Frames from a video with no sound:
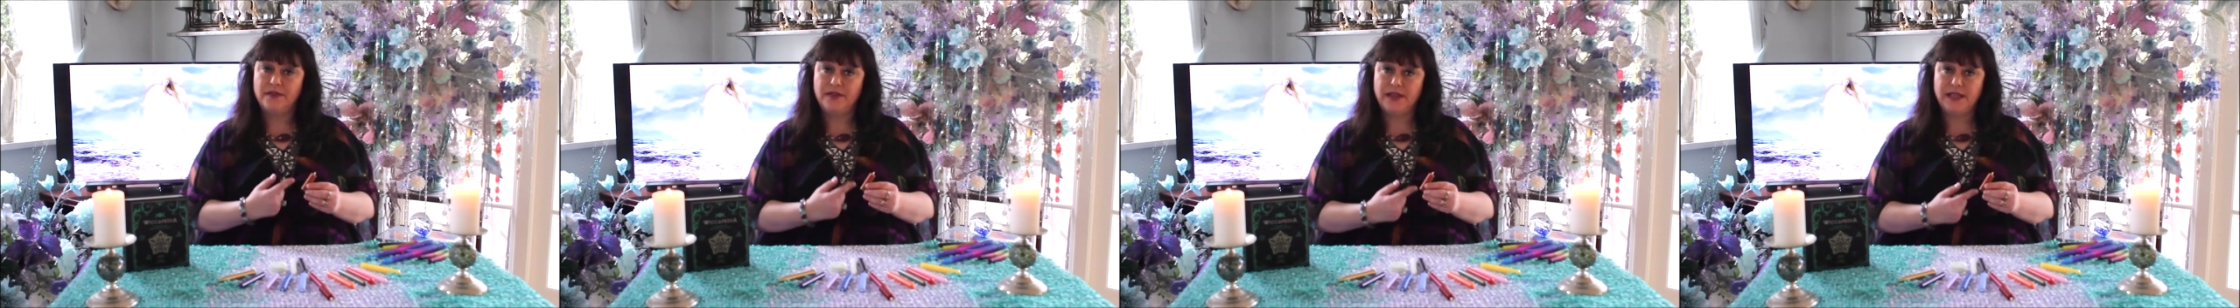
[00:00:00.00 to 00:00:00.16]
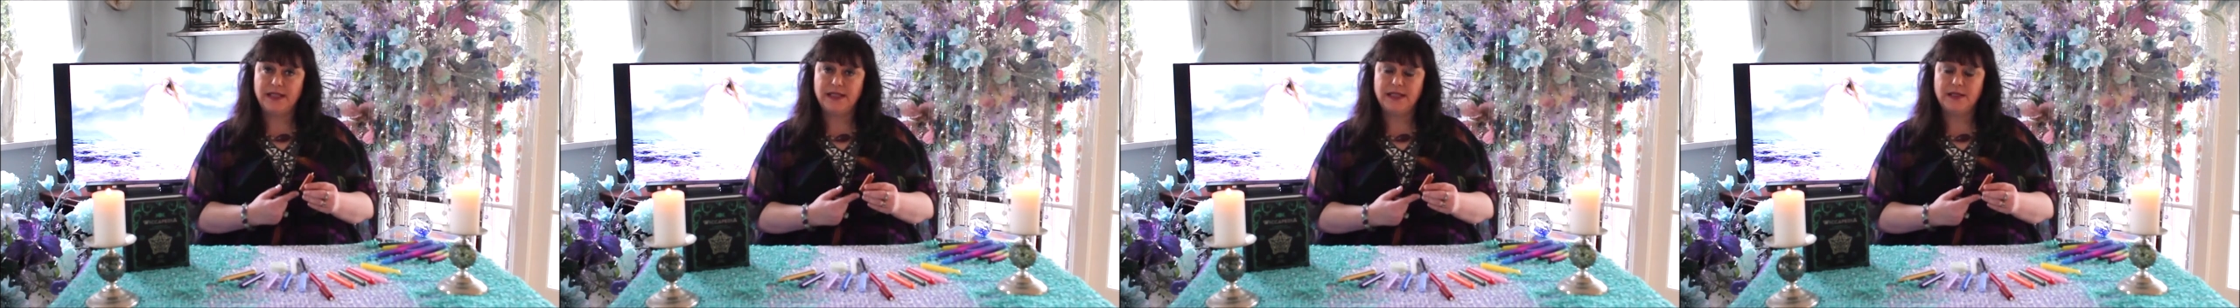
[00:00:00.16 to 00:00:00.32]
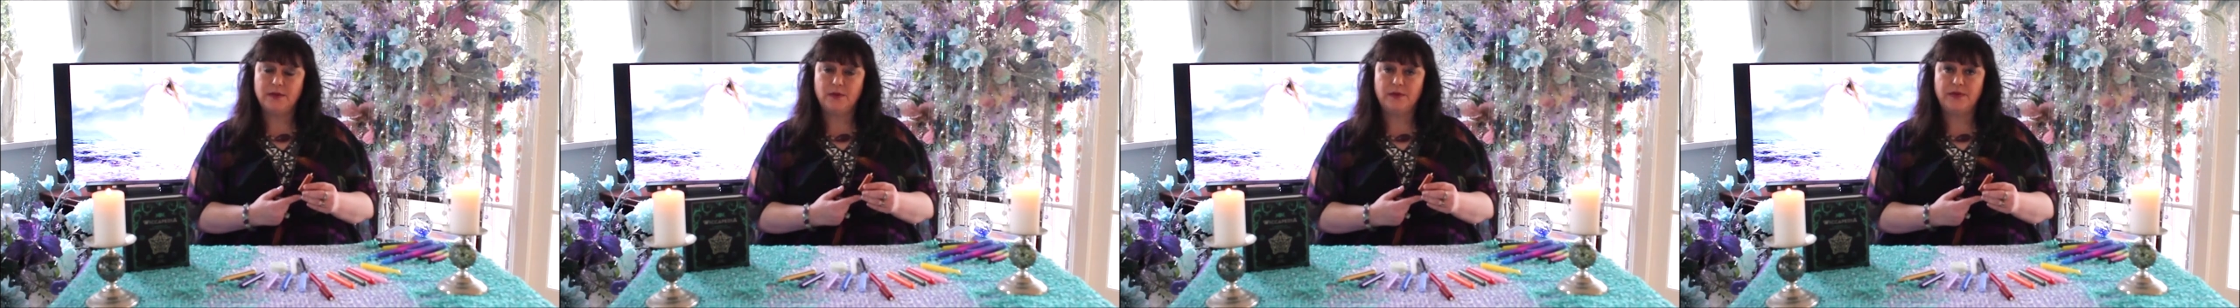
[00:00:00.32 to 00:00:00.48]

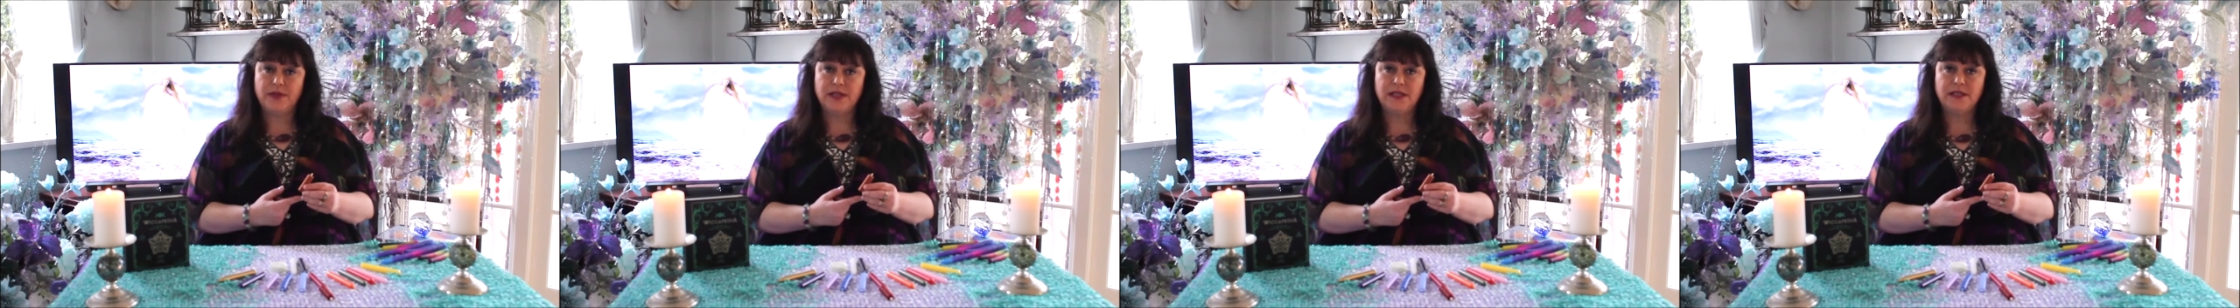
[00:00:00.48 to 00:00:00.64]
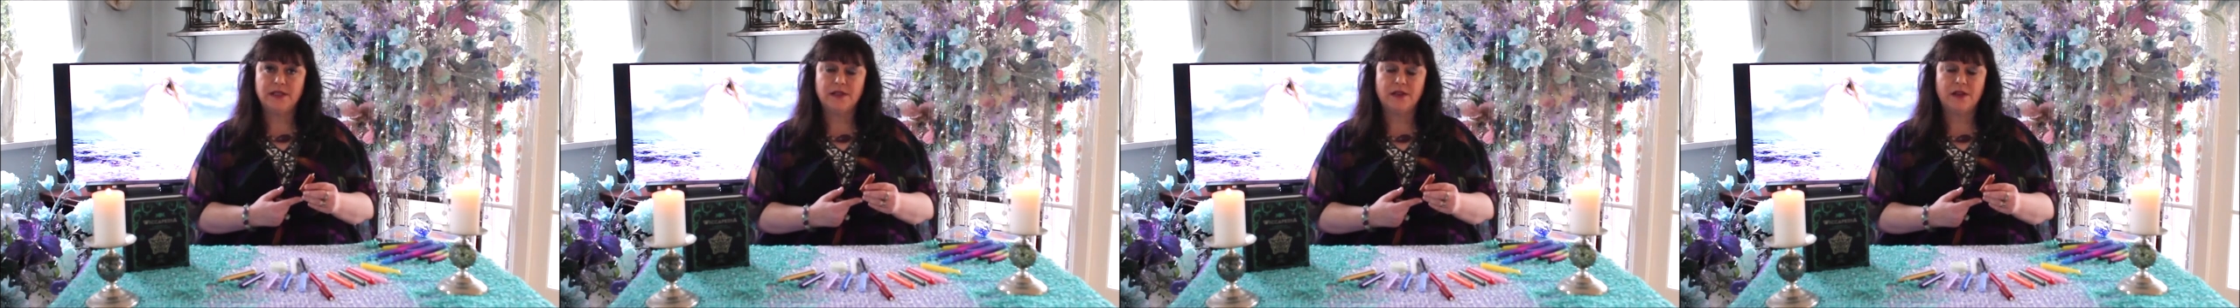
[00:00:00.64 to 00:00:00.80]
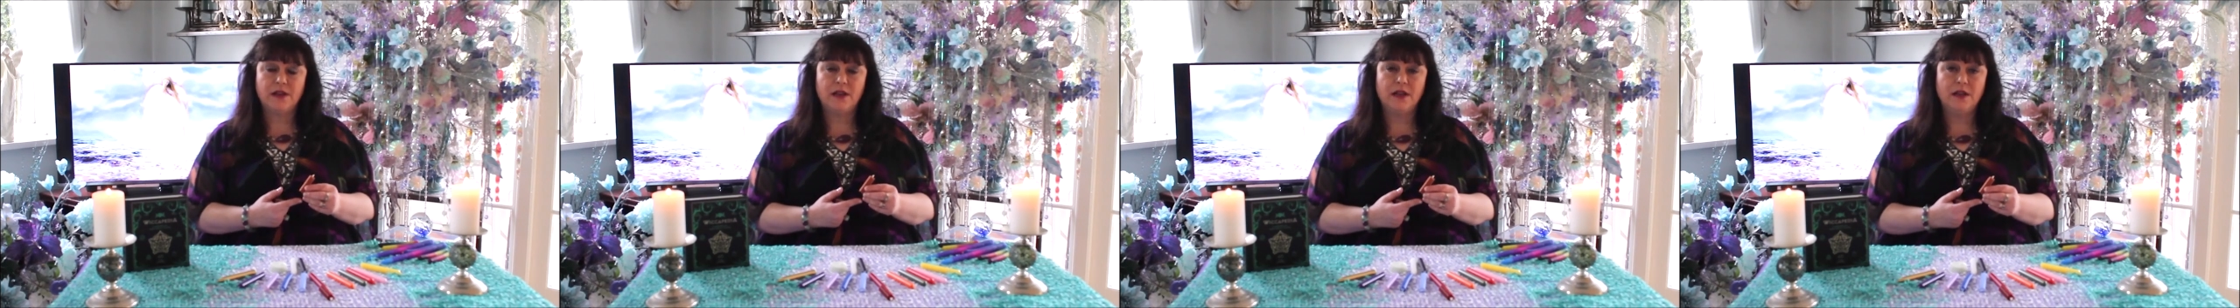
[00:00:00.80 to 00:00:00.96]

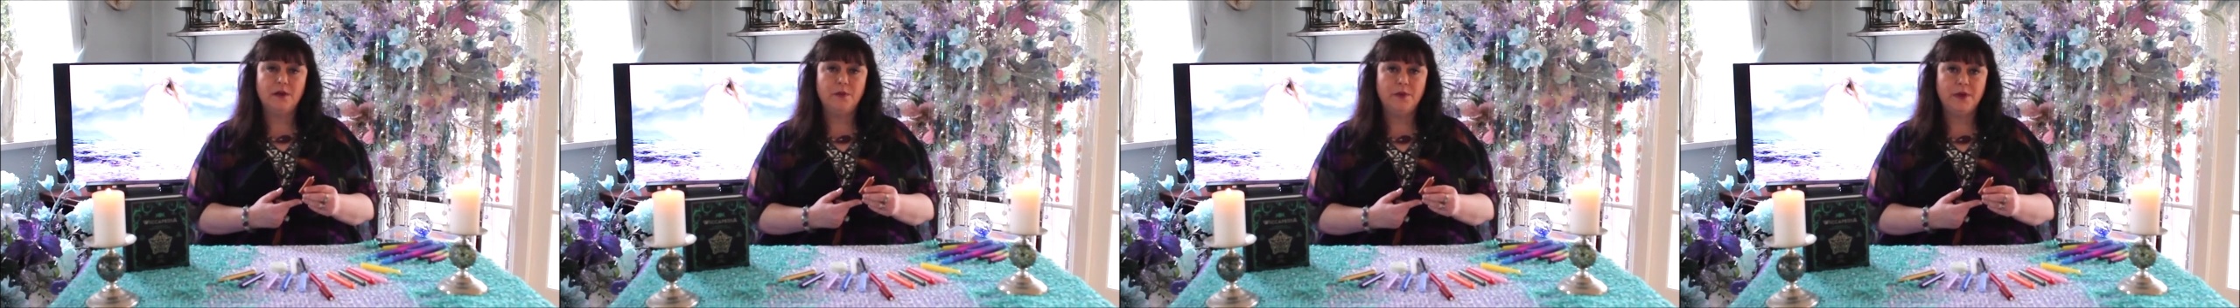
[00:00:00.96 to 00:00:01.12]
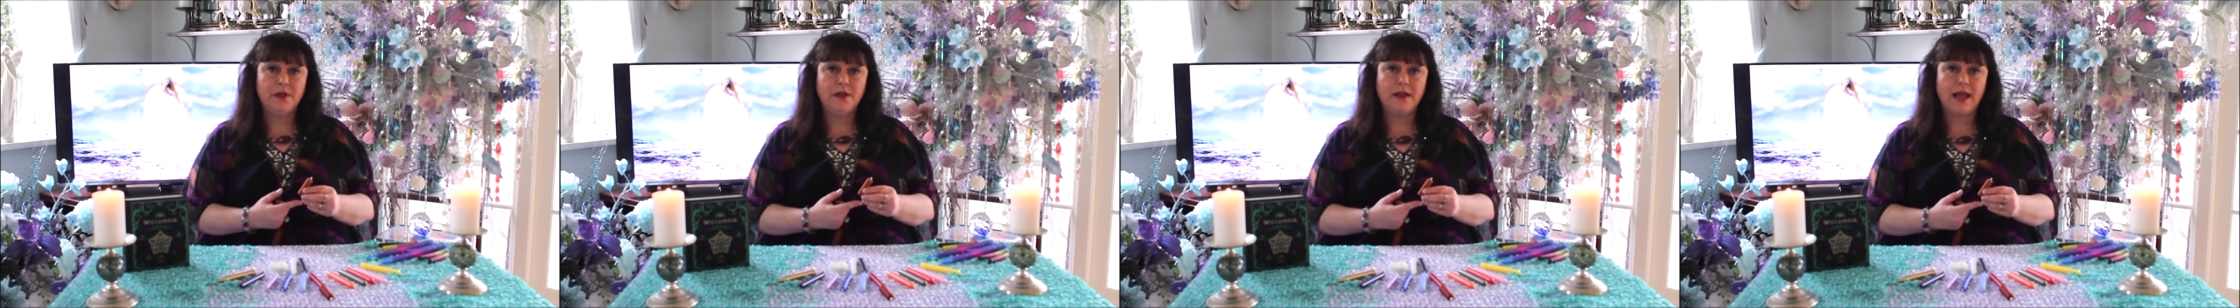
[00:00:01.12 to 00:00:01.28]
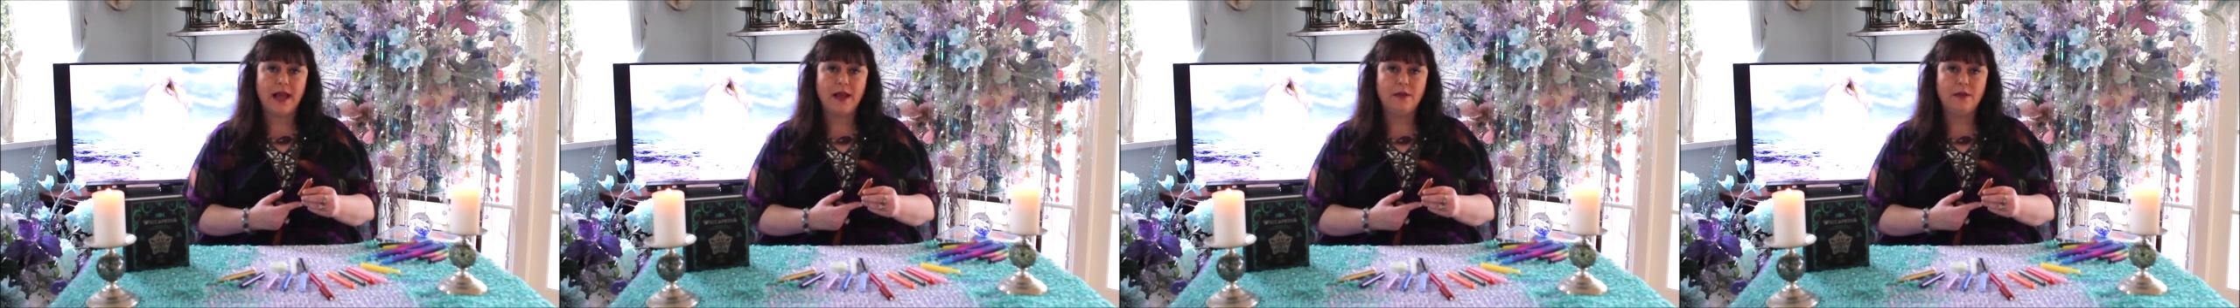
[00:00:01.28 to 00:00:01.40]
this colour will